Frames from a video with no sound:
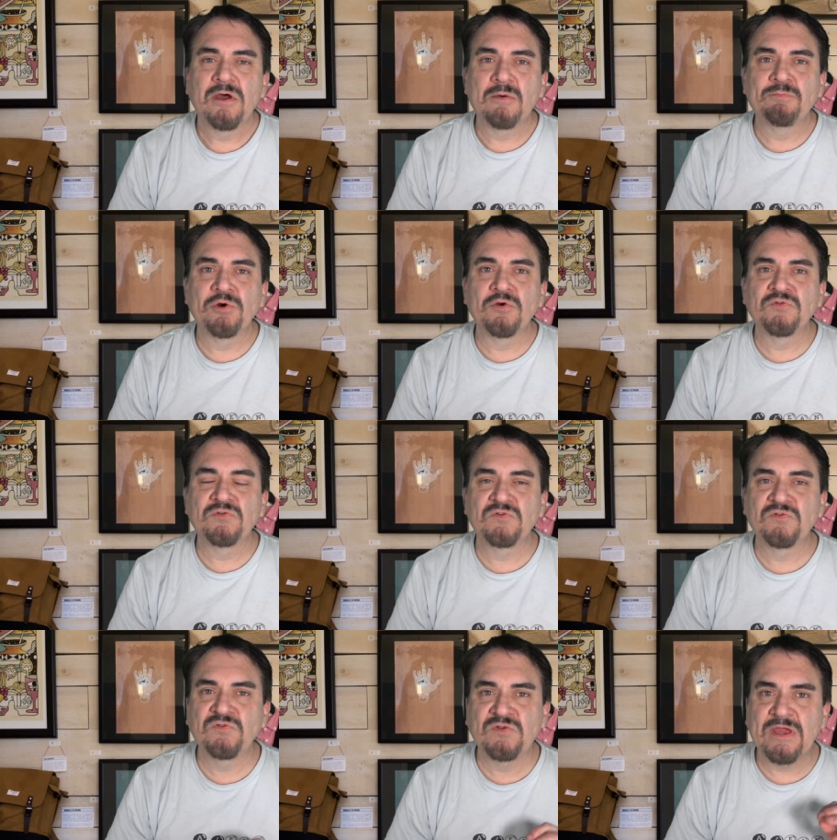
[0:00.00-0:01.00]
a person
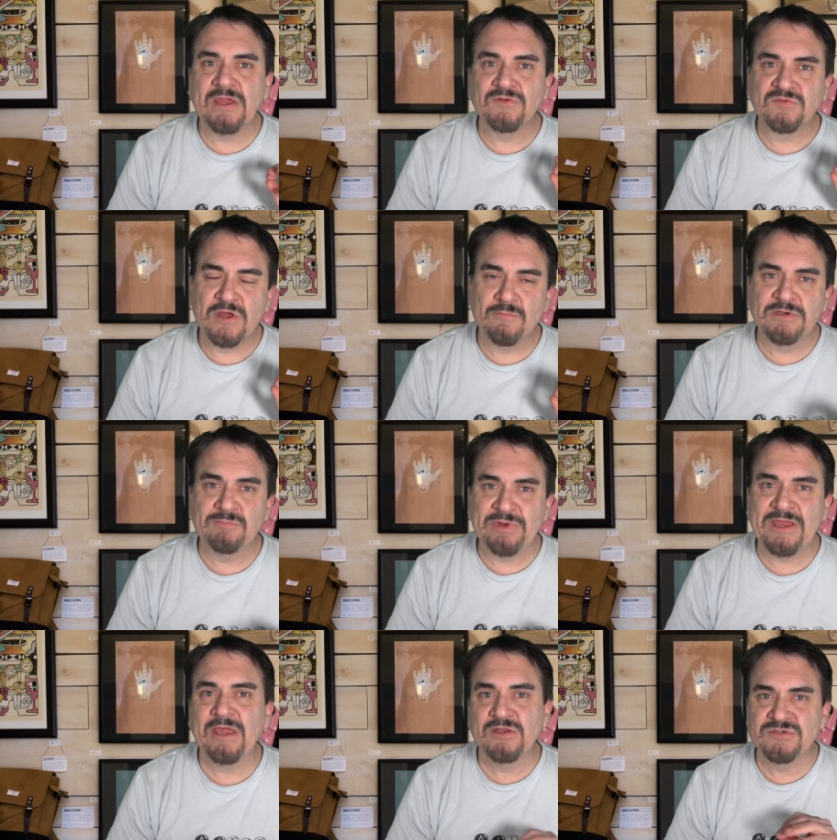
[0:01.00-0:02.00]
stays, how many
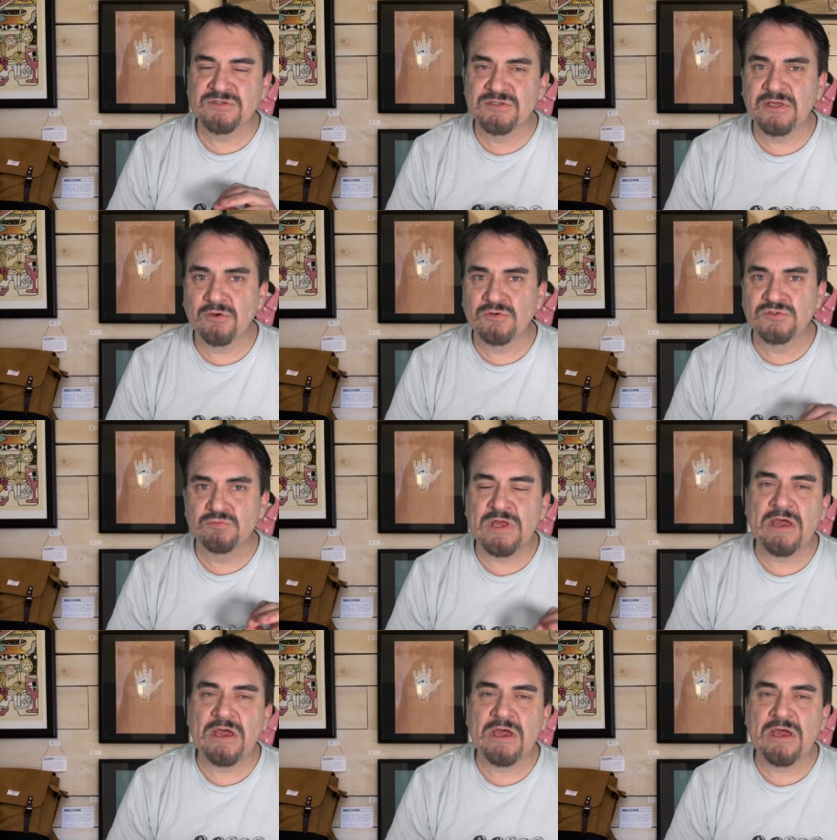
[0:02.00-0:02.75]
pages they go to,